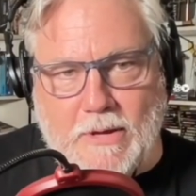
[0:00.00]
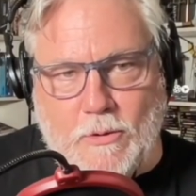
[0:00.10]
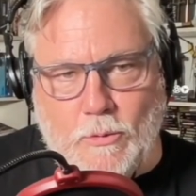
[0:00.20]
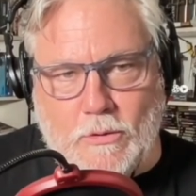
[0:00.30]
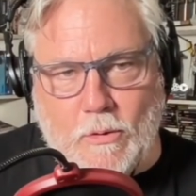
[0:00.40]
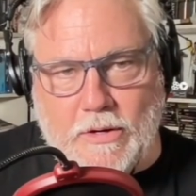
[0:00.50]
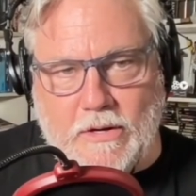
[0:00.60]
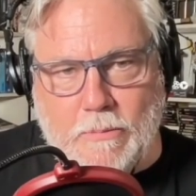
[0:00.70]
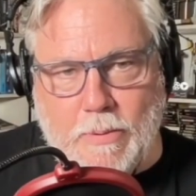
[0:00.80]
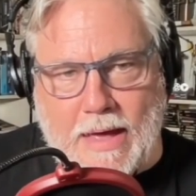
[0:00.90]
cool going into
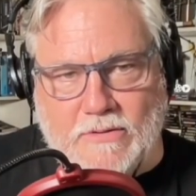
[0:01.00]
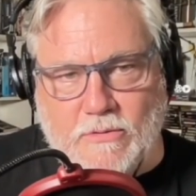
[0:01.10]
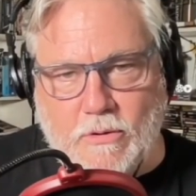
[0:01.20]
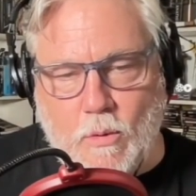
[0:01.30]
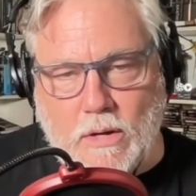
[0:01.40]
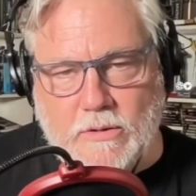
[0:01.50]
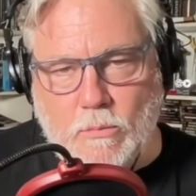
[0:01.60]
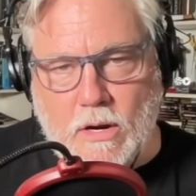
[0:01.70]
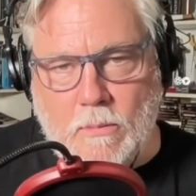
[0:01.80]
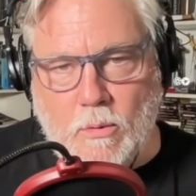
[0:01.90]
the past, the quantum
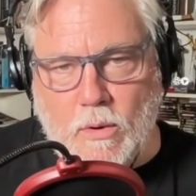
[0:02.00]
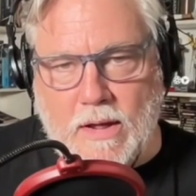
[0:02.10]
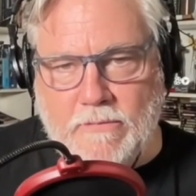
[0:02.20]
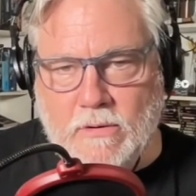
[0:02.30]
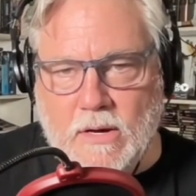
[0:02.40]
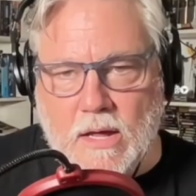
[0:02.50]
realm or whatever.